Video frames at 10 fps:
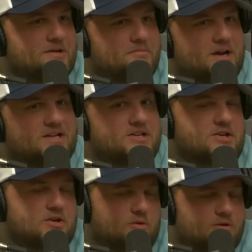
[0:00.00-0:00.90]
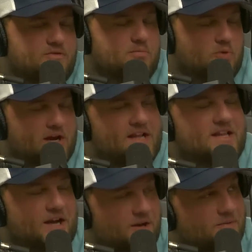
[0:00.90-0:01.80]
But I said, you know what? If you break it
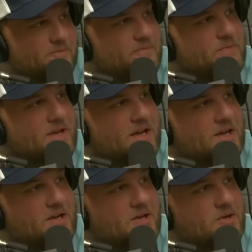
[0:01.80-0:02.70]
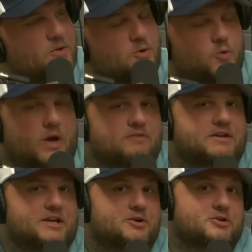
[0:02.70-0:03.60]
down, 12 a
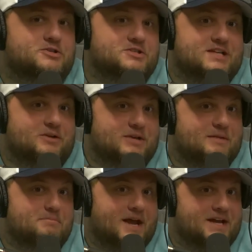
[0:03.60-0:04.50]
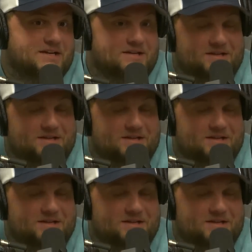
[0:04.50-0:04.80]
year doesn't sound that bad.